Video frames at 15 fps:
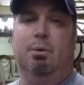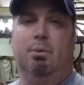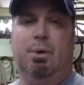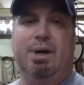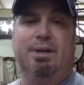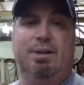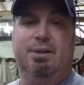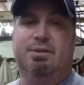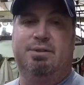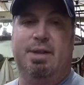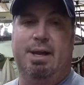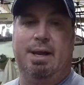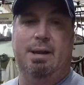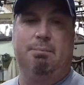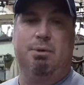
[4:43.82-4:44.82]
rigged this
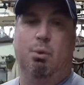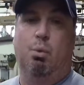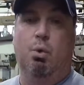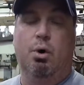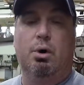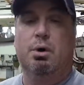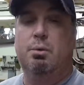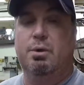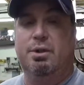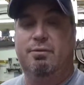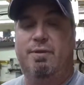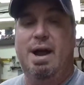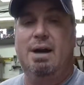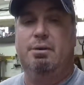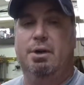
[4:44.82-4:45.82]
thing up to work with the
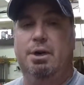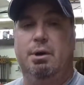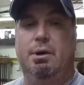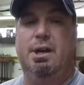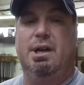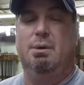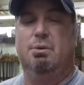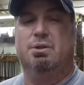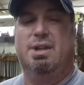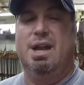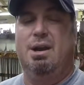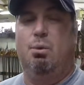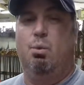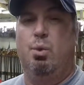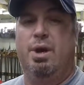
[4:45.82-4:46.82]
factory unit, it was
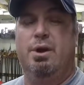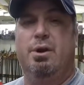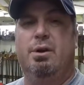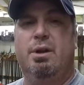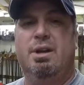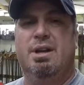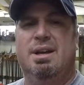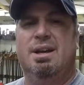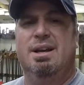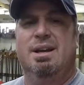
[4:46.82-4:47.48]
kind of weird.